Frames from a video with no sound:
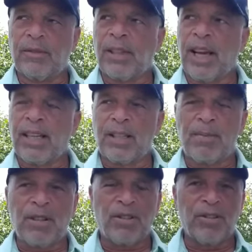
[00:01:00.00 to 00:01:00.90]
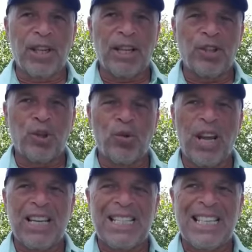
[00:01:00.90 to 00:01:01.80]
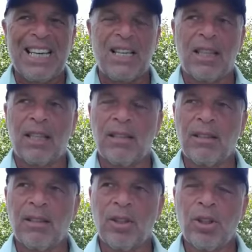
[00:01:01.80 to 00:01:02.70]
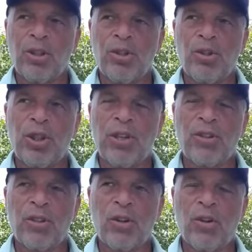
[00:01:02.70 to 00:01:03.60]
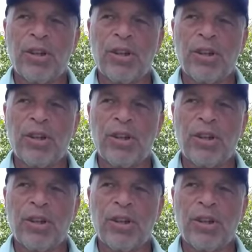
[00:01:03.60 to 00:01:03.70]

today is a special day, June 18th. Two years ago